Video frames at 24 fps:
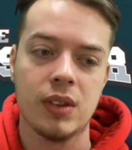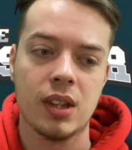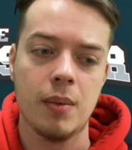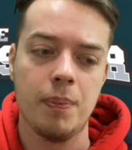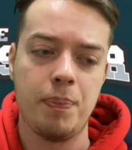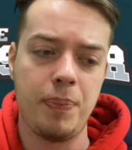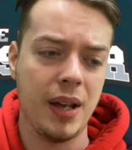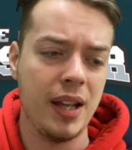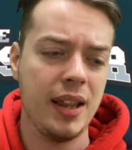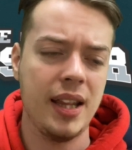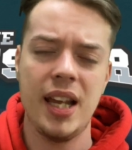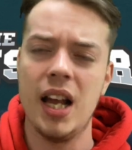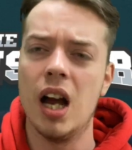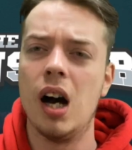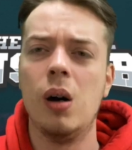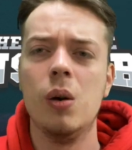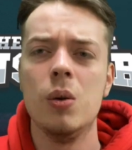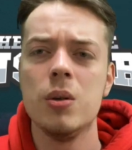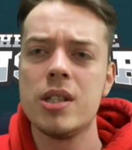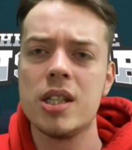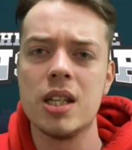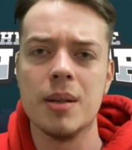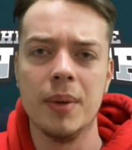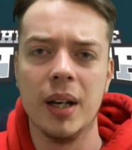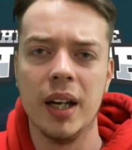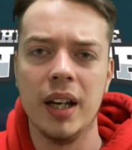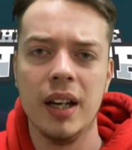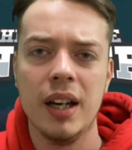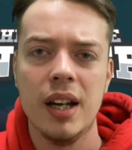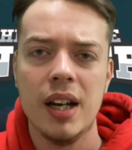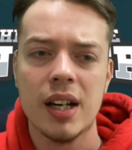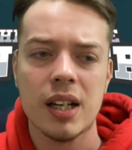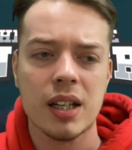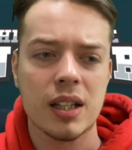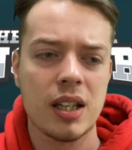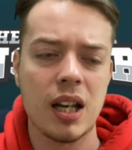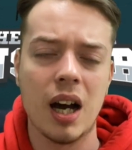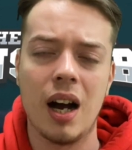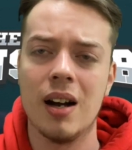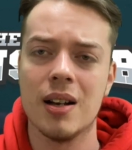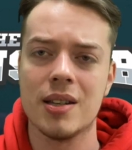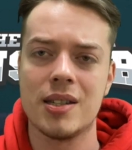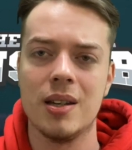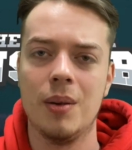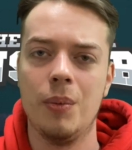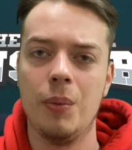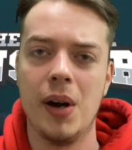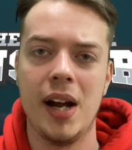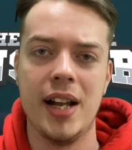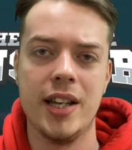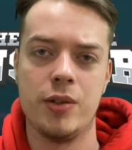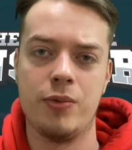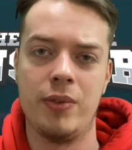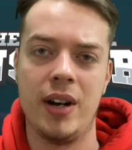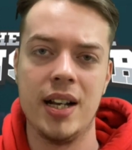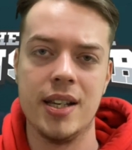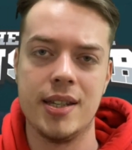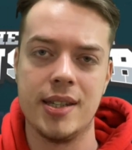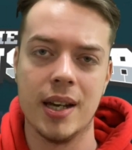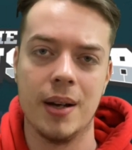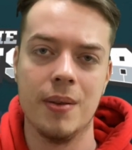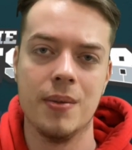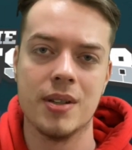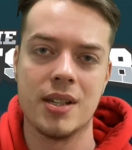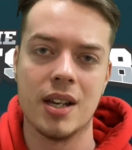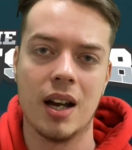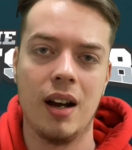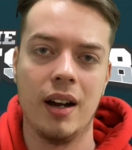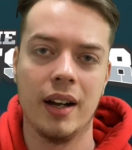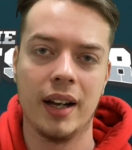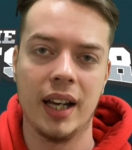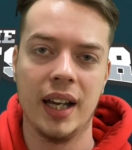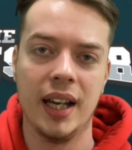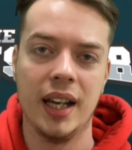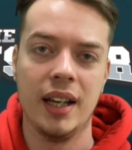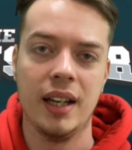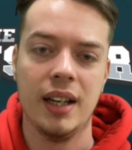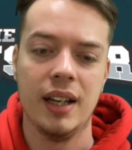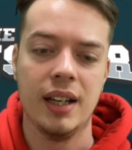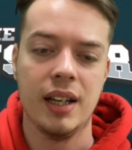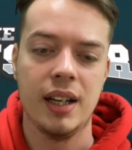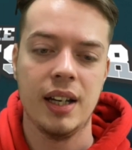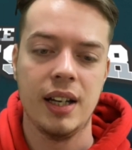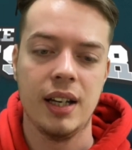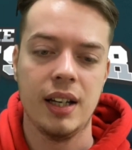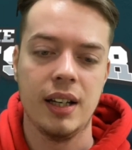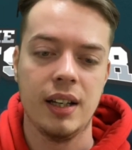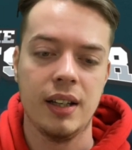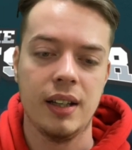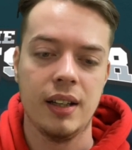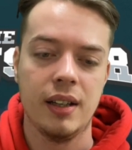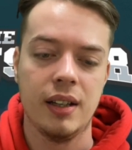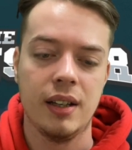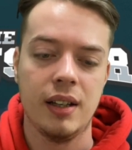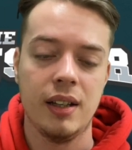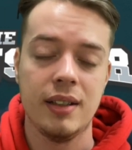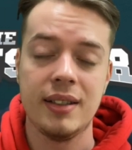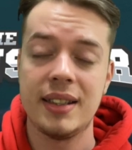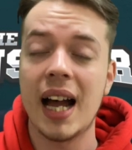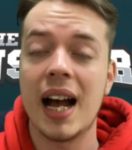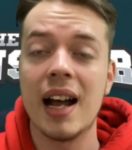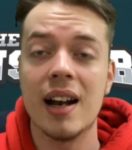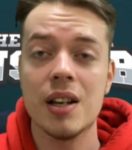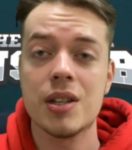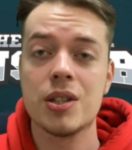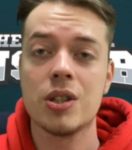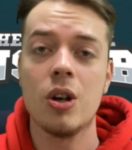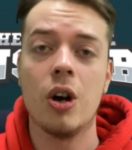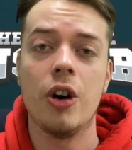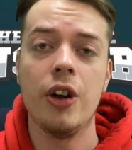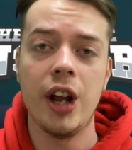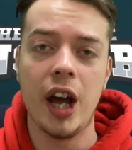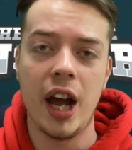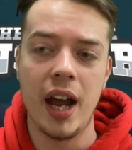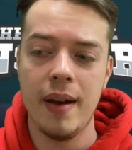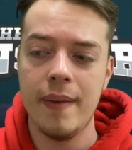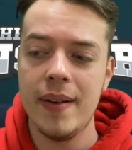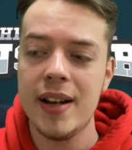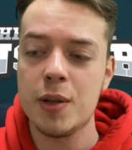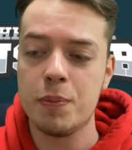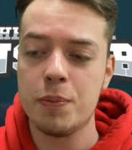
Been the ultimate Carson Wentz red zone target. Dallas Goedert, who is